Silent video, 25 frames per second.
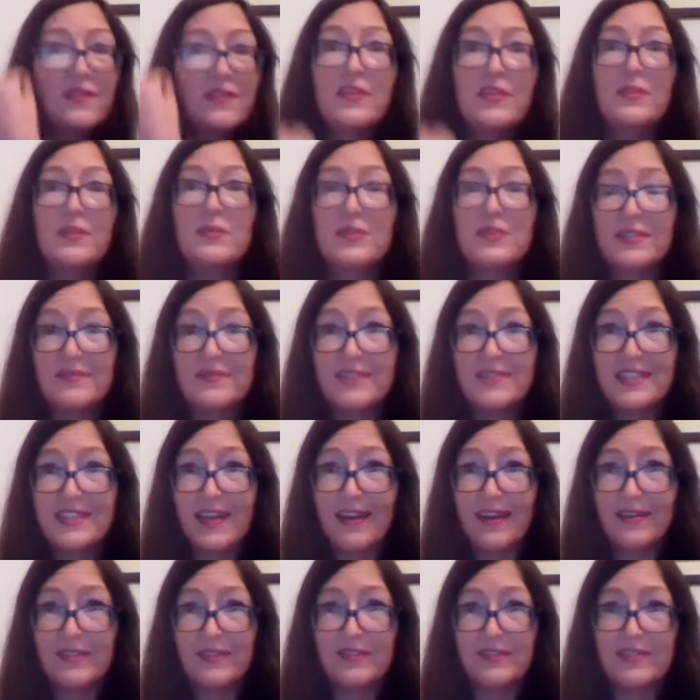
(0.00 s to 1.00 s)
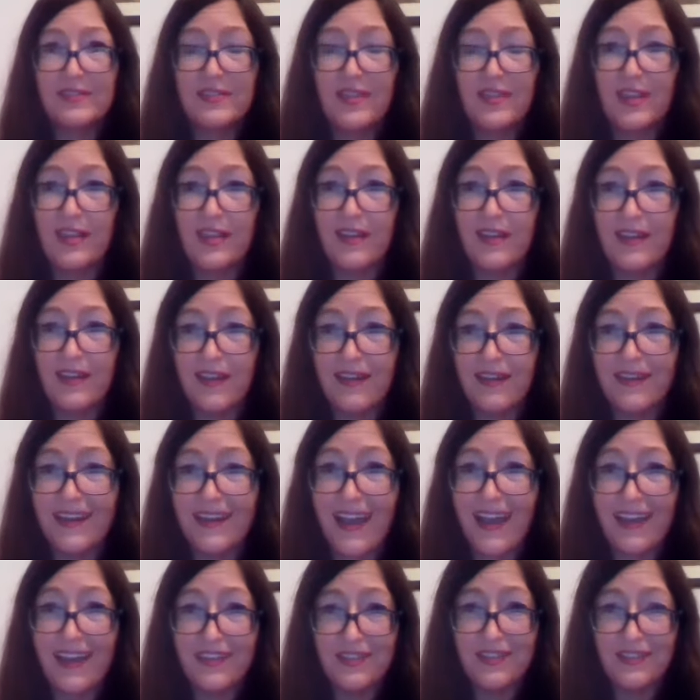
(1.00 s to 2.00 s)
you would have doused the
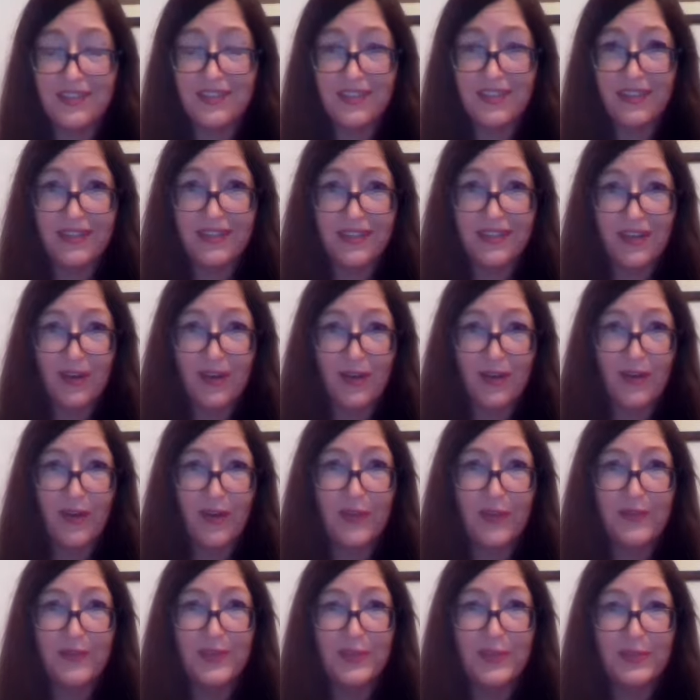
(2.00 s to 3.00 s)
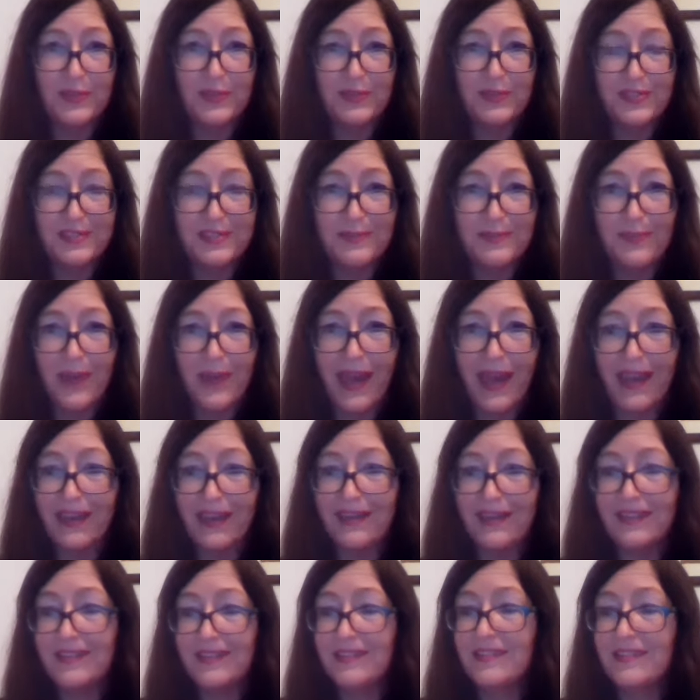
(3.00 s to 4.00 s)
energy of your
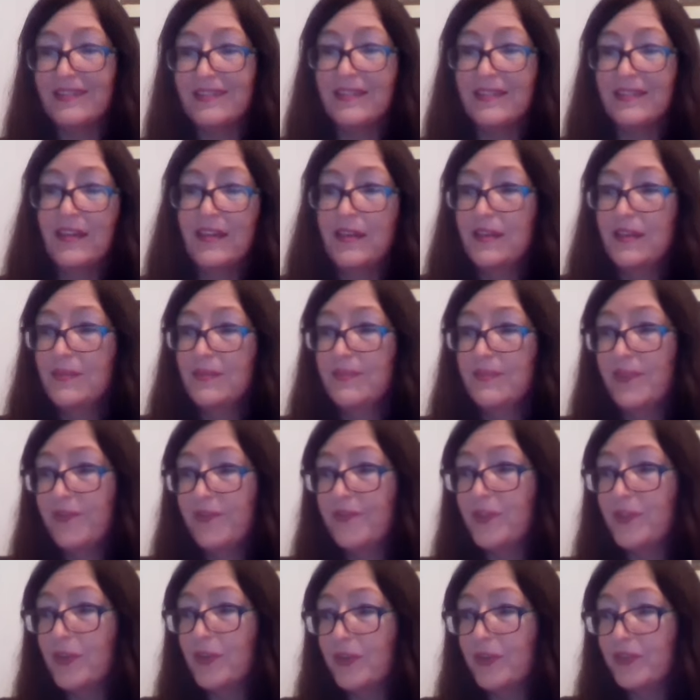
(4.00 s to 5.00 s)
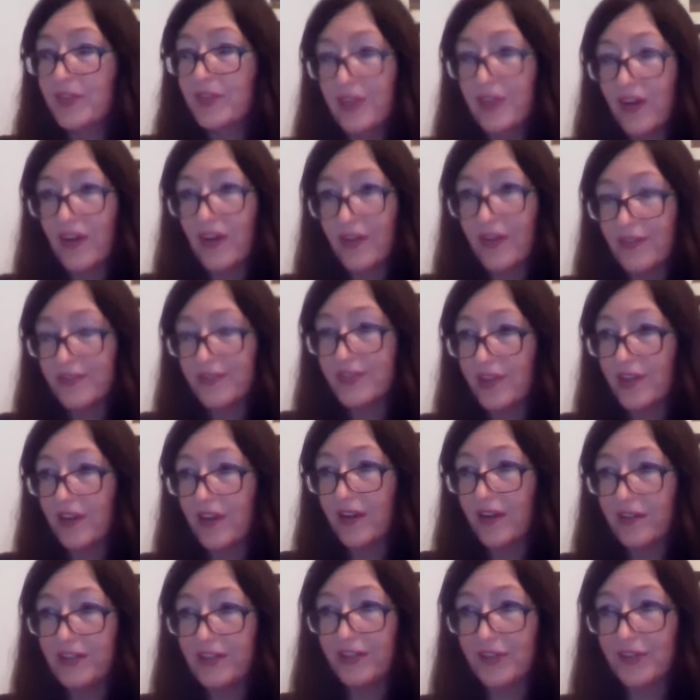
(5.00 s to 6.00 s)
space before and
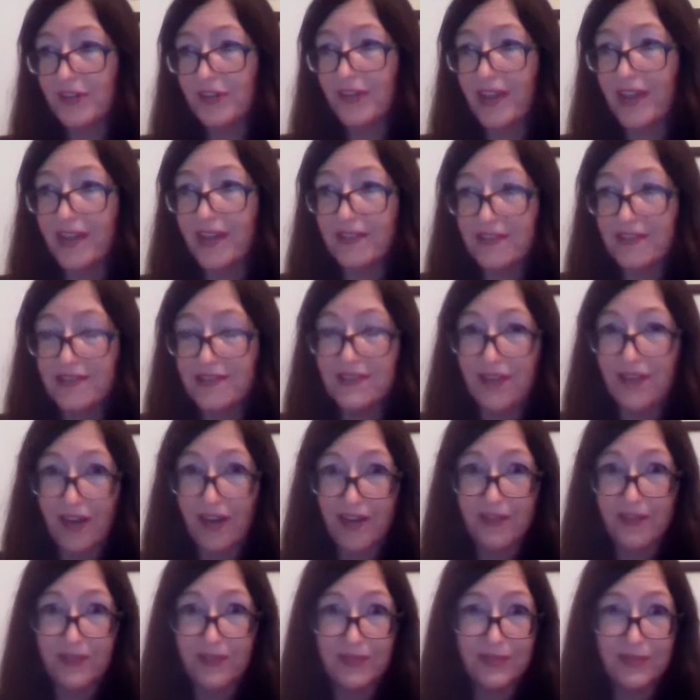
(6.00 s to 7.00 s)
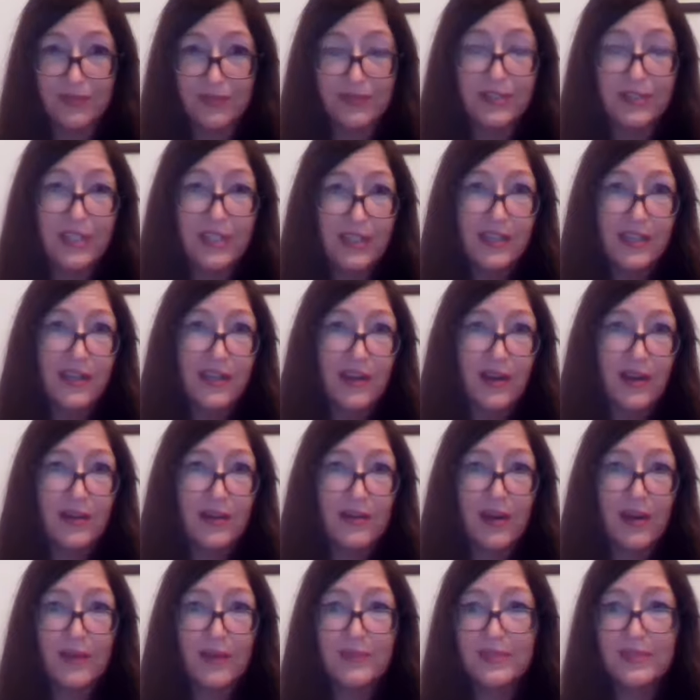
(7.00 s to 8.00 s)
after you create the circle,
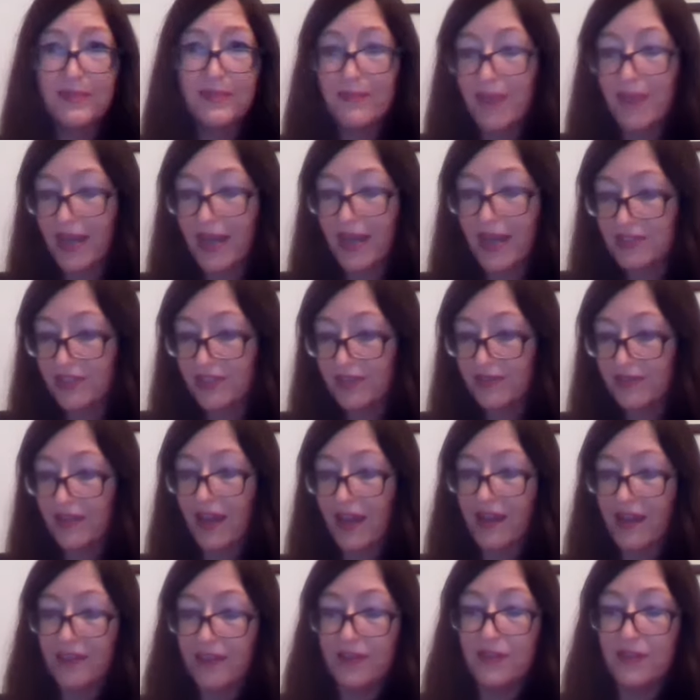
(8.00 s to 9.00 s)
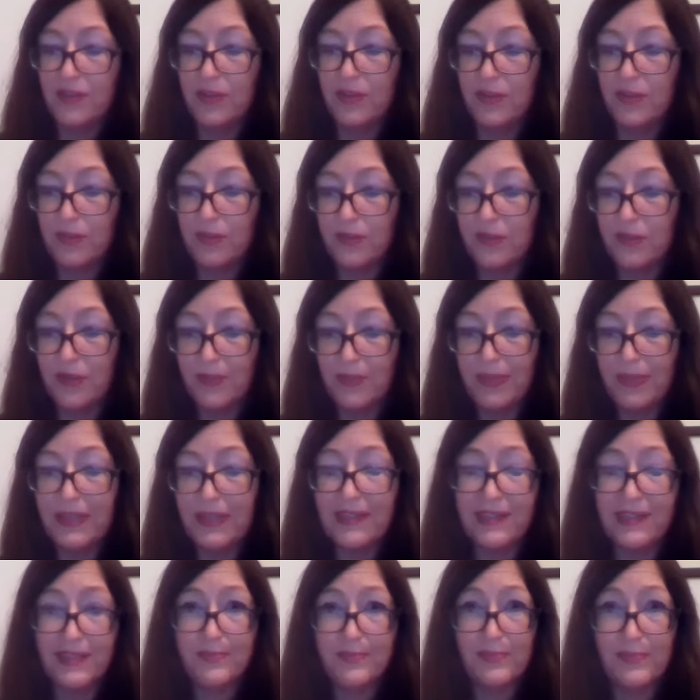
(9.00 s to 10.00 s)
I would imagine that you're
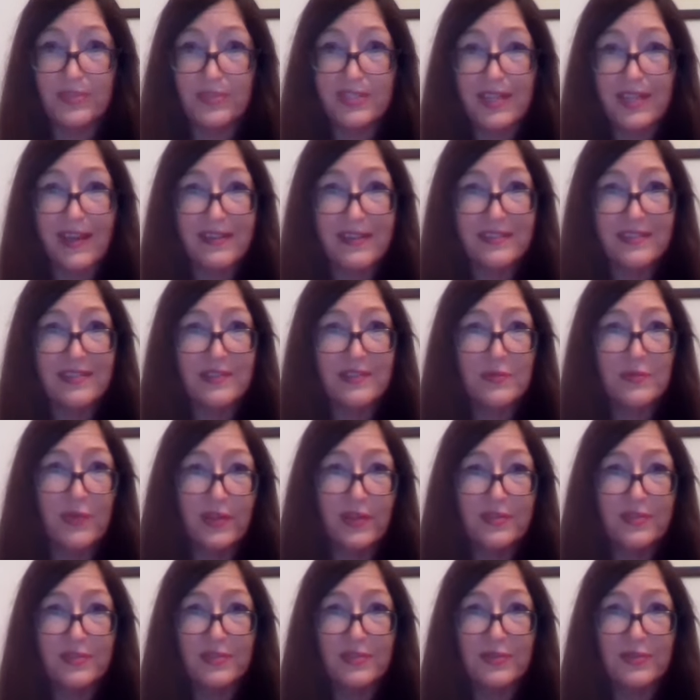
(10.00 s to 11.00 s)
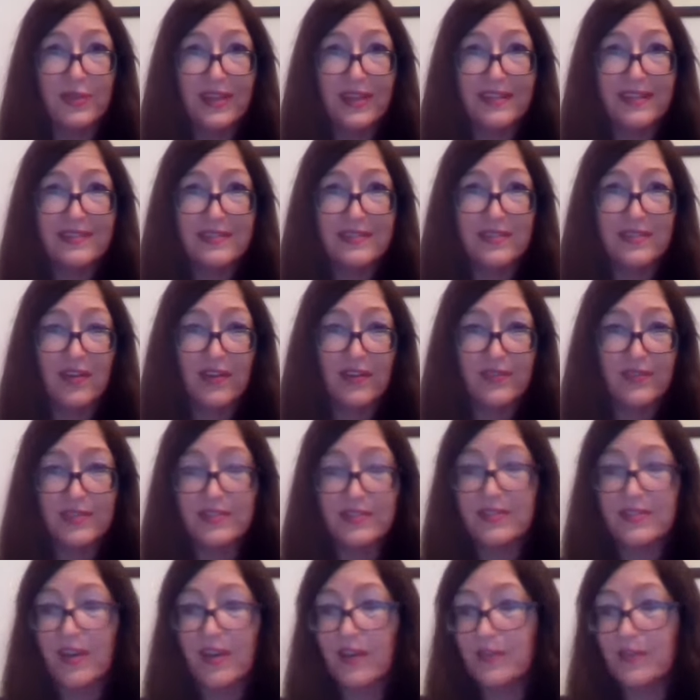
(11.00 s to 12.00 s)
completely protected once you're inside the
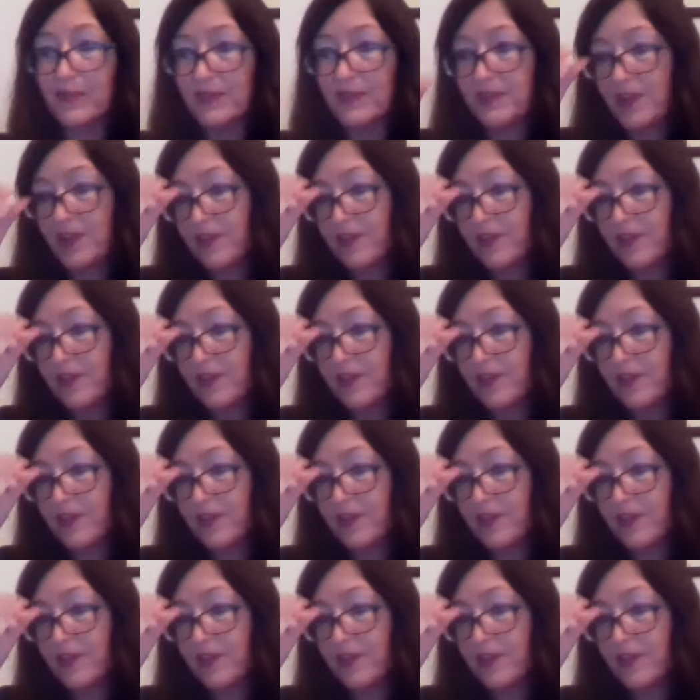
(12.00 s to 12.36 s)
circle. So